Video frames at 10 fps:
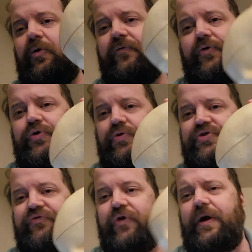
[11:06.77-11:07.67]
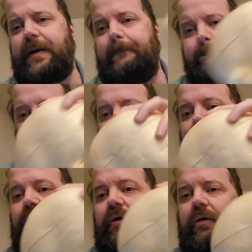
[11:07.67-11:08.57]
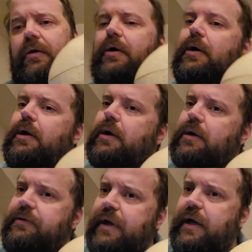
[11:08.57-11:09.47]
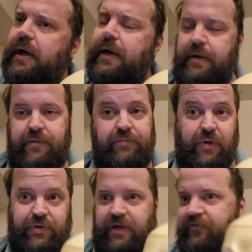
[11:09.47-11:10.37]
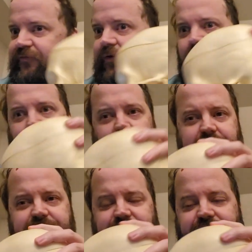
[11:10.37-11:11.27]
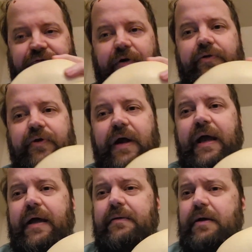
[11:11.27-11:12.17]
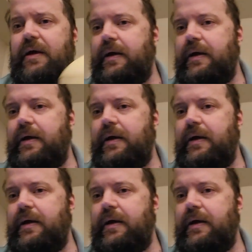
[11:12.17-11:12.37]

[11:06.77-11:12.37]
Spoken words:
over towards the front, and they'll tend to fall right into the front of their head,